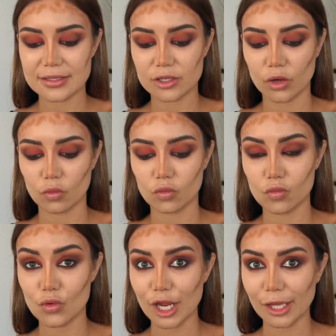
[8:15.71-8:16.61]
It's
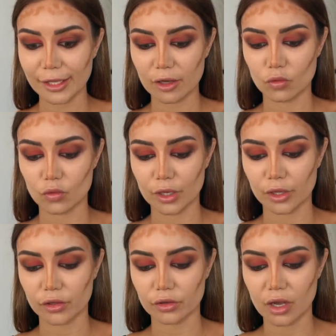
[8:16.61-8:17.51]
got really,
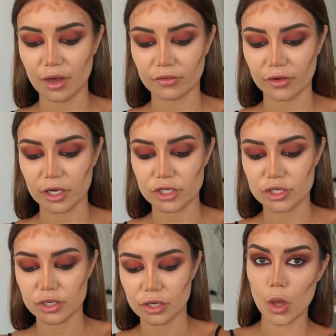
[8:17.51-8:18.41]
really good
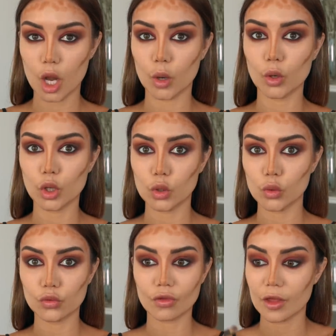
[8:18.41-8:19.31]
coverage. And I wanna
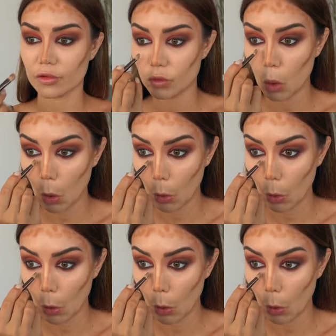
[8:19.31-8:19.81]
use this